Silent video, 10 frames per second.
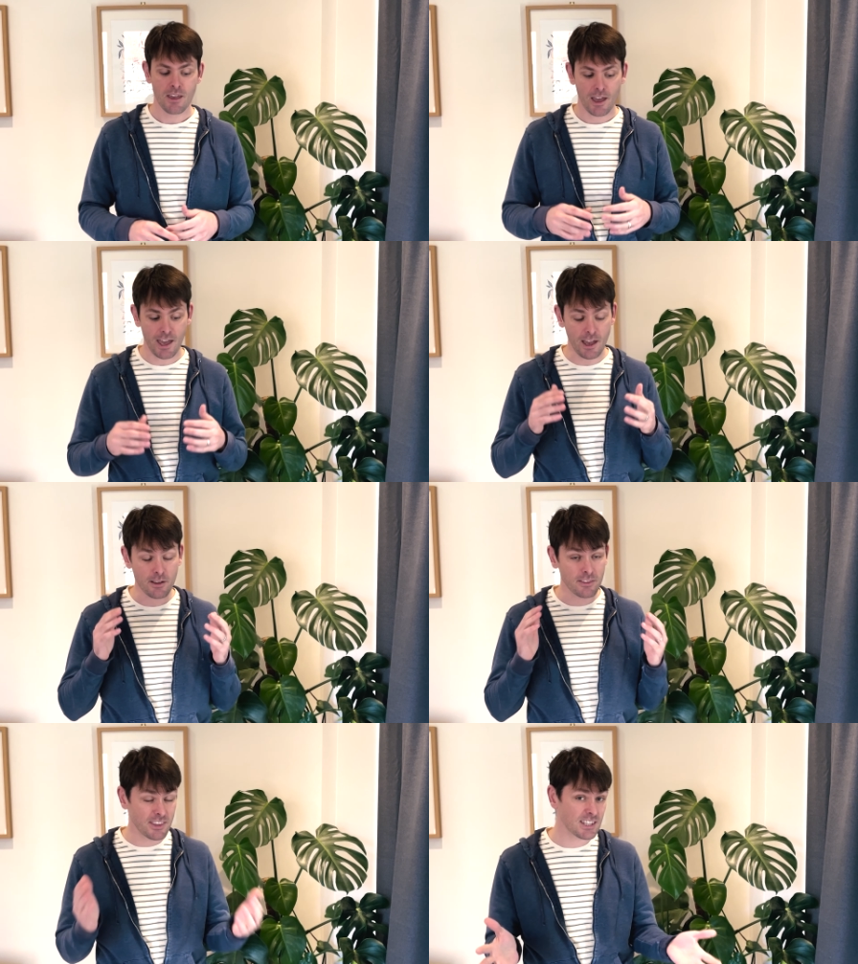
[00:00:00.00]
Uh,
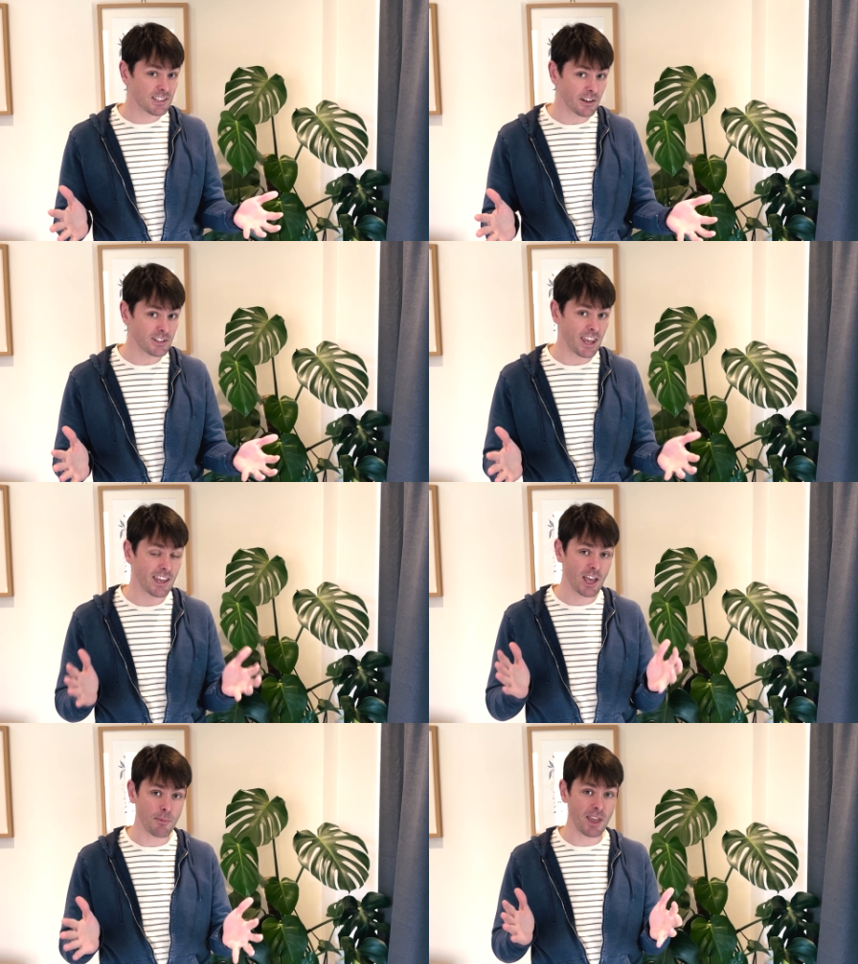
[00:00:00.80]
this Sunday
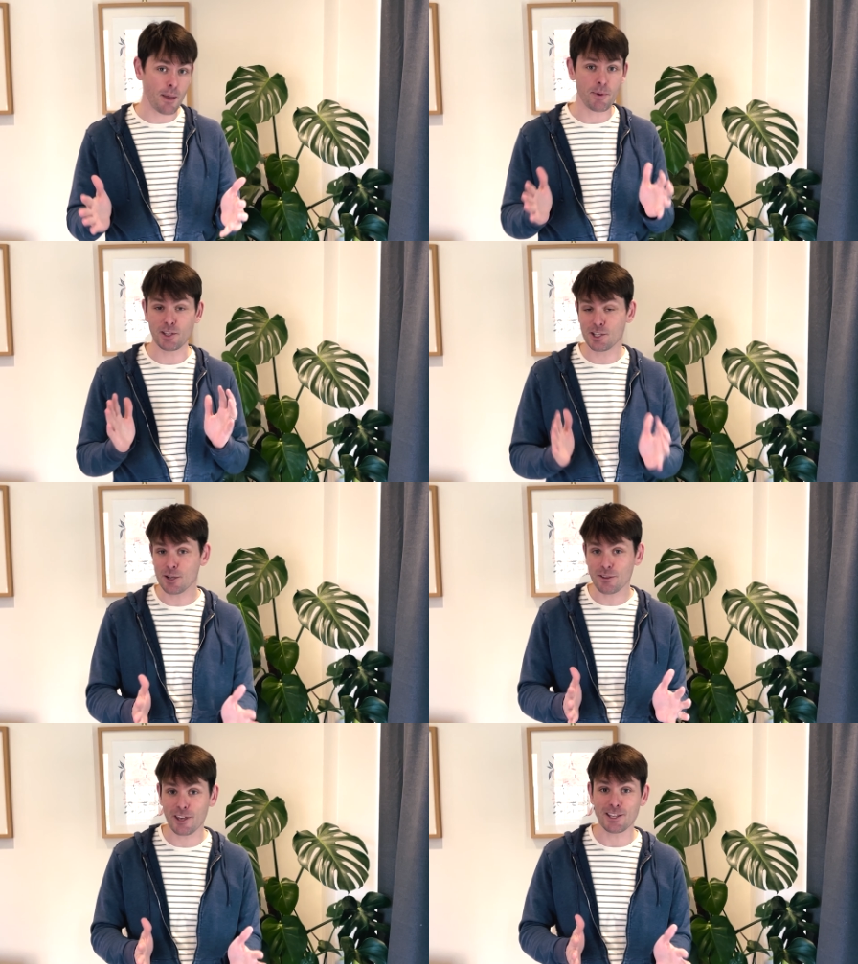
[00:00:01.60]
coming up at
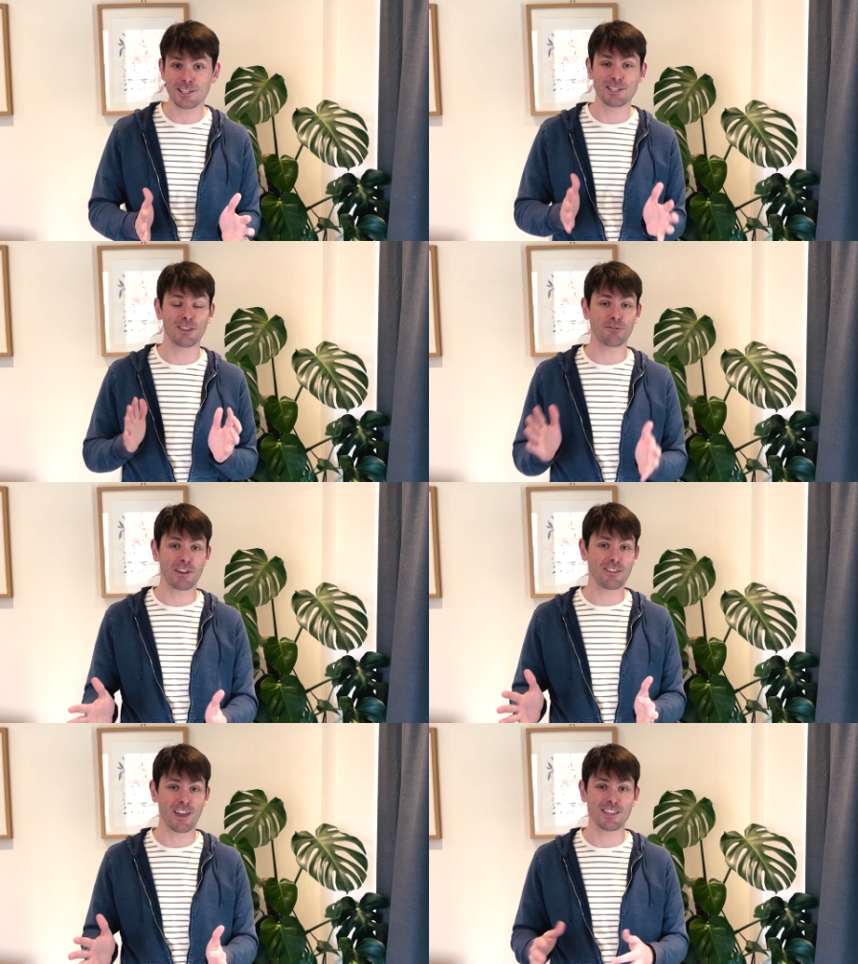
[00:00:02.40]
2.30 to
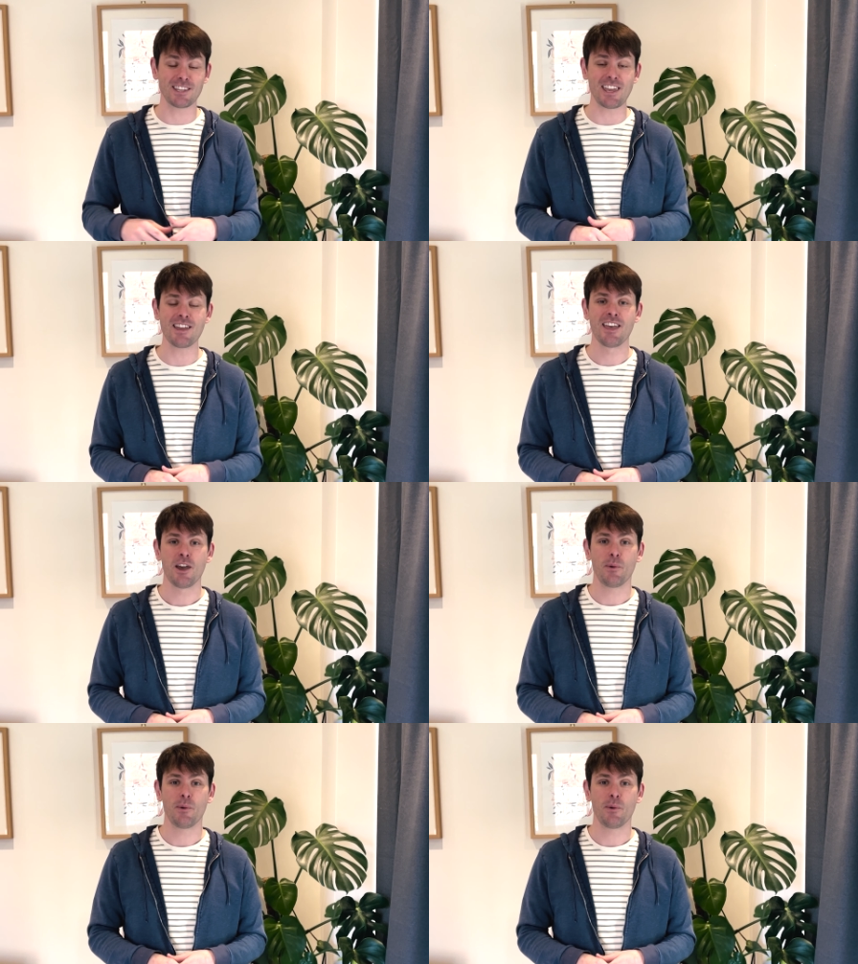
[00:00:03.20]
3.30,